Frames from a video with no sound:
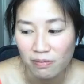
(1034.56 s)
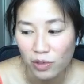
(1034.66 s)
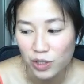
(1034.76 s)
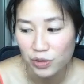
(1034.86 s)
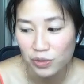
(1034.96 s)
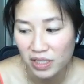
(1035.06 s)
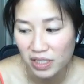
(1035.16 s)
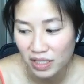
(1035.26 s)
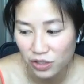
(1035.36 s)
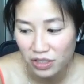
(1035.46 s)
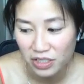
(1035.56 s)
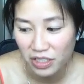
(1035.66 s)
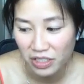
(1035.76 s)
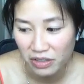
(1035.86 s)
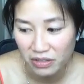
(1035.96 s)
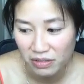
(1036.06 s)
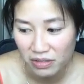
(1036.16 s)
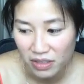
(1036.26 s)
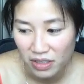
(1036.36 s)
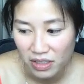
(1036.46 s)
which really is just,
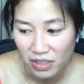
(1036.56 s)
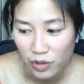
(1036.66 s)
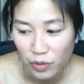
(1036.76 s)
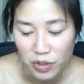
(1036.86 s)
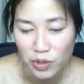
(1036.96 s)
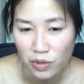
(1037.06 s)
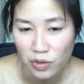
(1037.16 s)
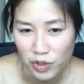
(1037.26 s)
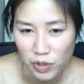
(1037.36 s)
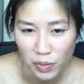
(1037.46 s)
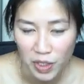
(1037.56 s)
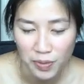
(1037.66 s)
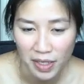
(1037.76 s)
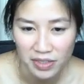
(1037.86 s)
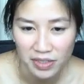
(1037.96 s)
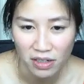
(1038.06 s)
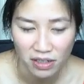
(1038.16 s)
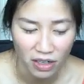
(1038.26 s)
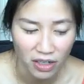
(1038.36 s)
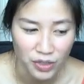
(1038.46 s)
there is no official press pass in
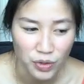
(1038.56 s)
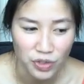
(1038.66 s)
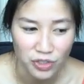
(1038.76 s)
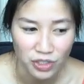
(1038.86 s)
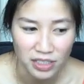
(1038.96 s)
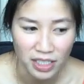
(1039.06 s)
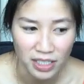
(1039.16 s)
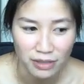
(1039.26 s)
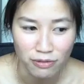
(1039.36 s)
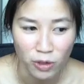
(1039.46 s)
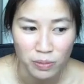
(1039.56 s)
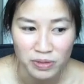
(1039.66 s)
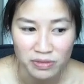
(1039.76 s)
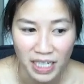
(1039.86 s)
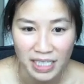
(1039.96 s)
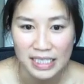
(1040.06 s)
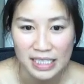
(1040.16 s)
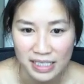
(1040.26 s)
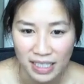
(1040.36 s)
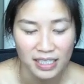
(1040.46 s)
Hong Kong. So it's just any form of
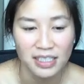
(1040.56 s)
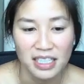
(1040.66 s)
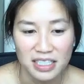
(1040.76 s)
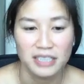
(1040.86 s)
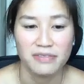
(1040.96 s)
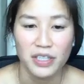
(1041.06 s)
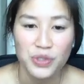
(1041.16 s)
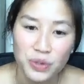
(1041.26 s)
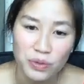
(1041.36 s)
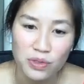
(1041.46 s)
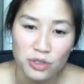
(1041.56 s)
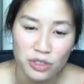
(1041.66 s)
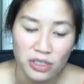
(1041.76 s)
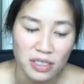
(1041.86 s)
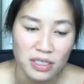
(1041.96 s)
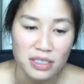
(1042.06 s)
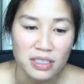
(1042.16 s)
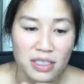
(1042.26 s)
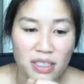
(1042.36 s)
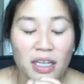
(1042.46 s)
ID that identifies you as a
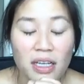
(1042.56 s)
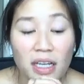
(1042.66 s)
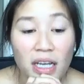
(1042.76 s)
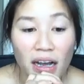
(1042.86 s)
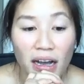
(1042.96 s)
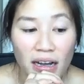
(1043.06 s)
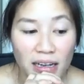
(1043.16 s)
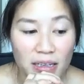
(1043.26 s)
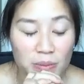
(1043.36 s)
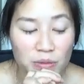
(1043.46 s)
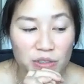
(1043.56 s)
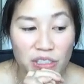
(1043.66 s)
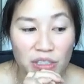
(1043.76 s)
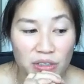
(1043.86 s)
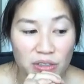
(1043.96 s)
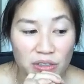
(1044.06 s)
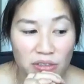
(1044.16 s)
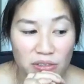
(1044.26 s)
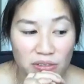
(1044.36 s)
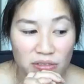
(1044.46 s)
journalist. So
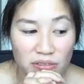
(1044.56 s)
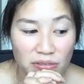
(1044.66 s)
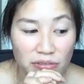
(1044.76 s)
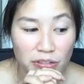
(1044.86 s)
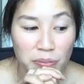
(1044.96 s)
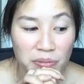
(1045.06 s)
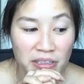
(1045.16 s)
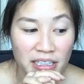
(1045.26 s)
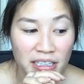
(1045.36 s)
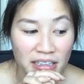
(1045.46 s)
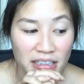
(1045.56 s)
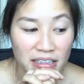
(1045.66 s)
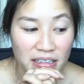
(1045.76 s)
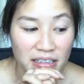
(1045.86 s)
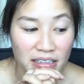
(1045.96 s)
for me, I think